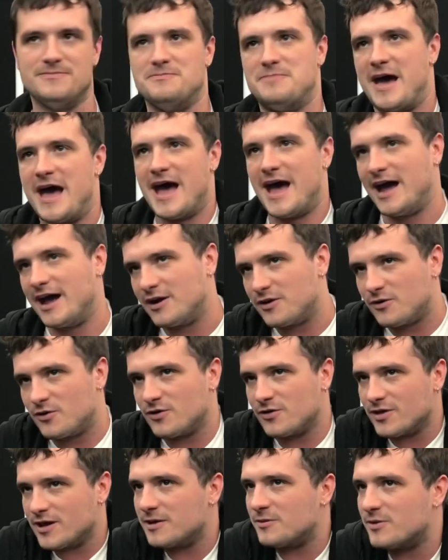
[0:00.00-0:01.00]
bad
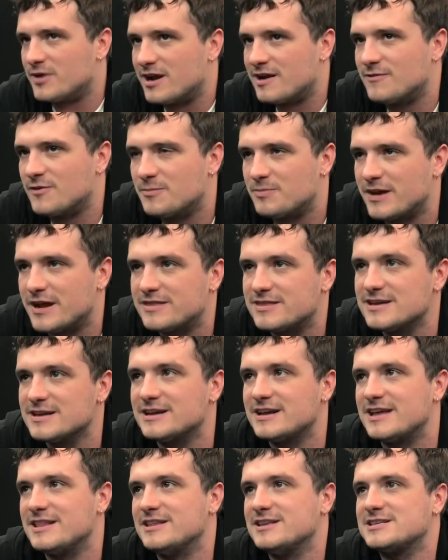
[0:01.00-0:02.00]
or like whatever. But I
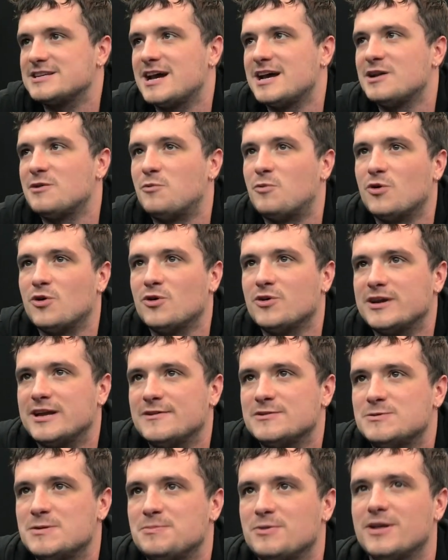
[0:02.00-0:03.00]
think in this kind of world, it
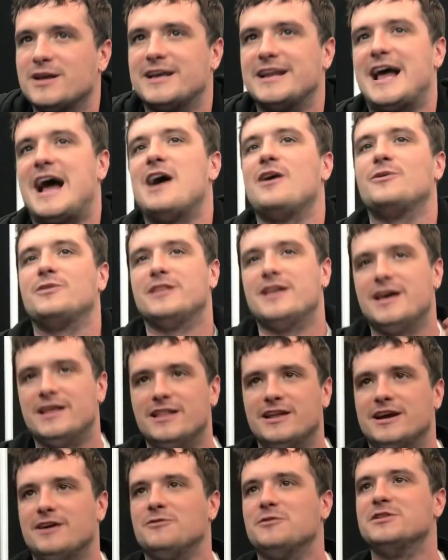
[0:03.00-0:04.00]
gives people like an outlet,
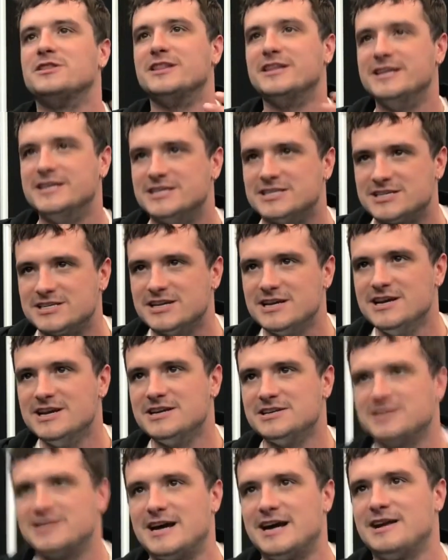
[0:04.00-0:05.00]
like a release
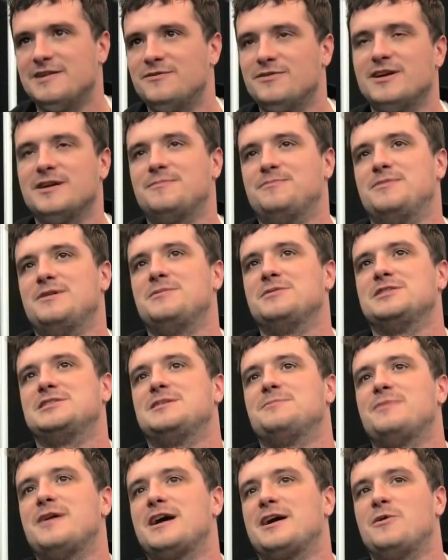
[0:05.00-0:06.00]
to kind of like be able to
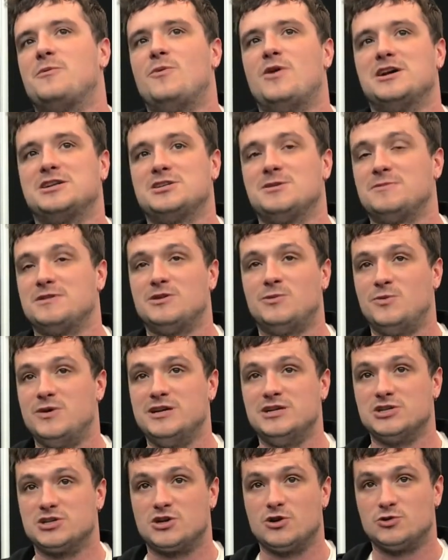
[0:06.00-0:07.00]
sit back and watch something that
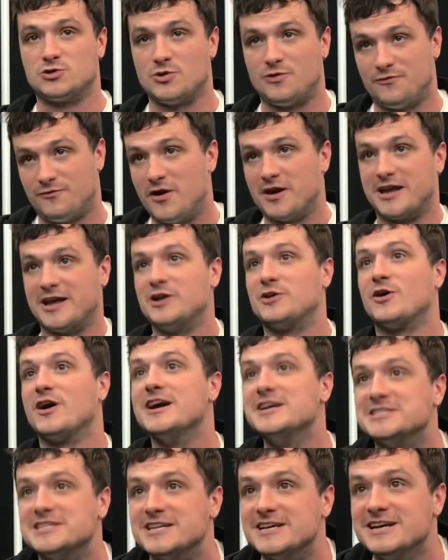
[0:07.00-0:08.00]
we just go so fucking
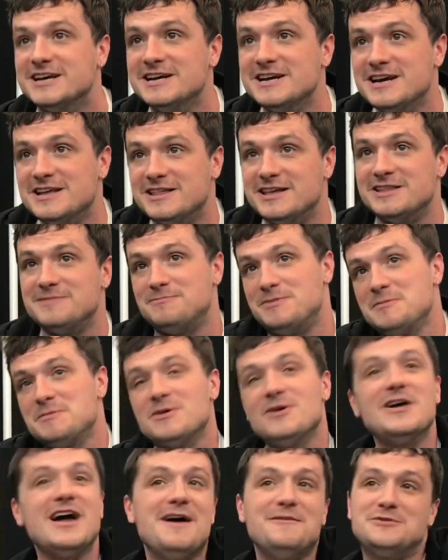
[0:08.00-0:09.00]
crazy that people
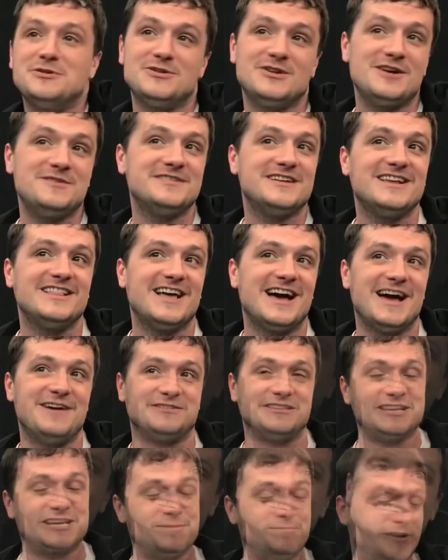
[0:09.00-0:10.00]
don't have to in their everyday
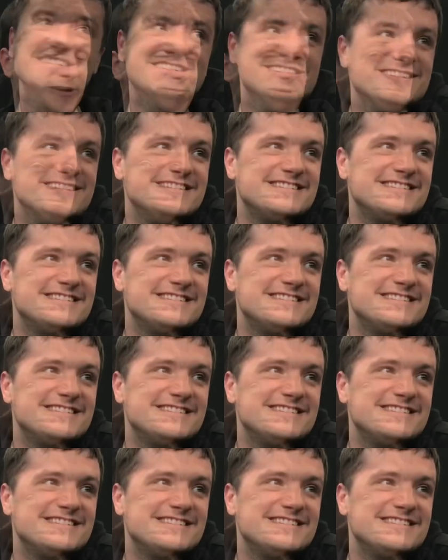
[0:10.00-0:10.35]
lives. And they can so, so